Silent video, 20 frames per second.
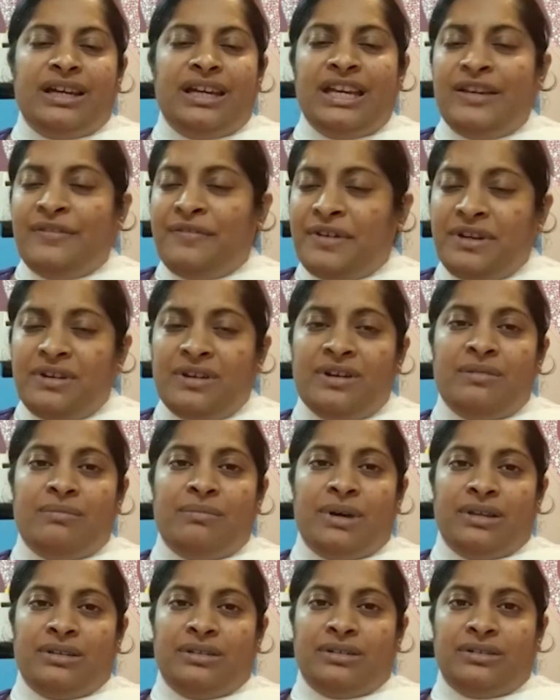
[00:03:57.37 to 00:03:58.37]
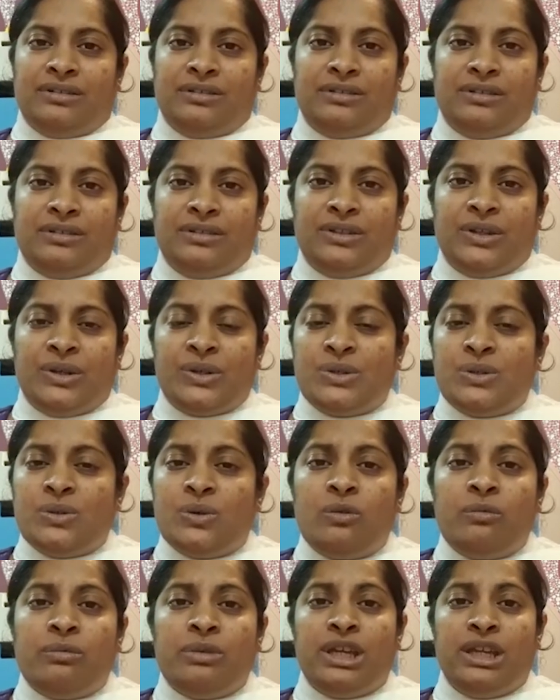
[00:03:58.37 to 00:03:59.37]
Even her mother, there are
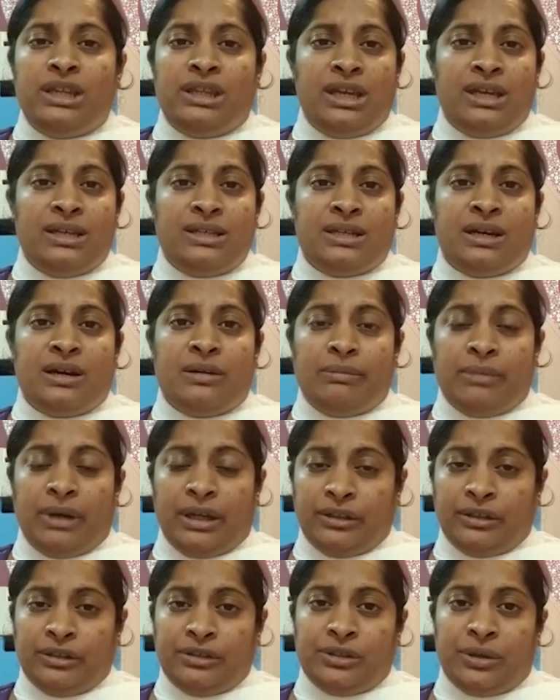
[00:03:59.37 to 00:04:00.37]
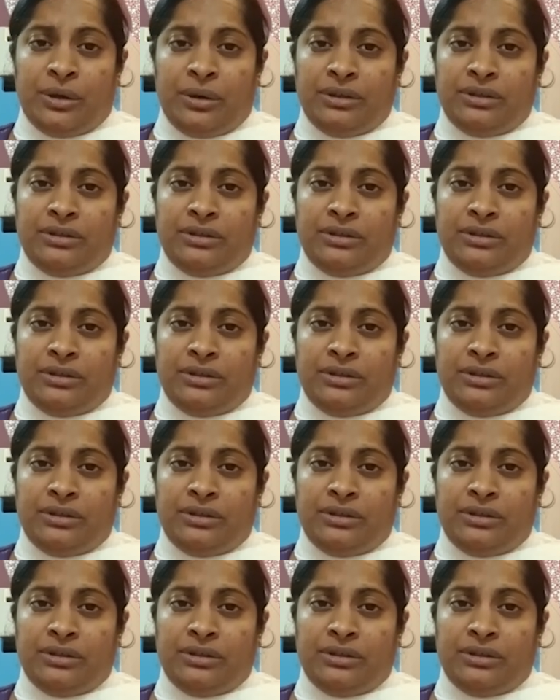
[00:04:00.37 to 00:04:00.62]
so many things her mother taught